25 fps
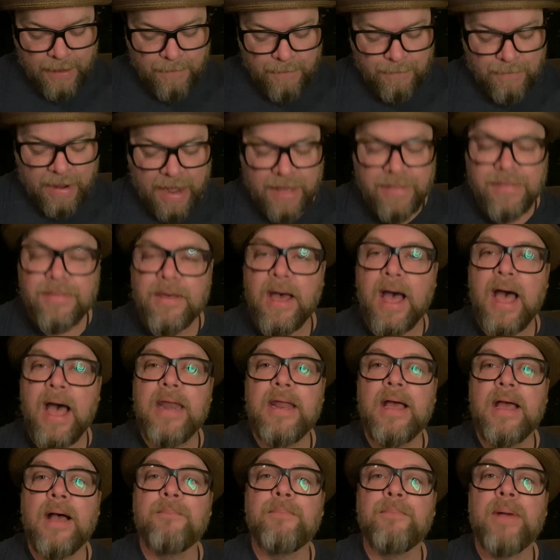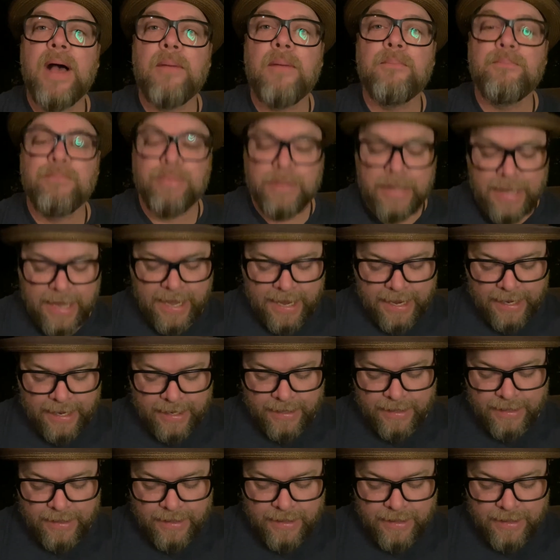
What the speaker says: my thought about blank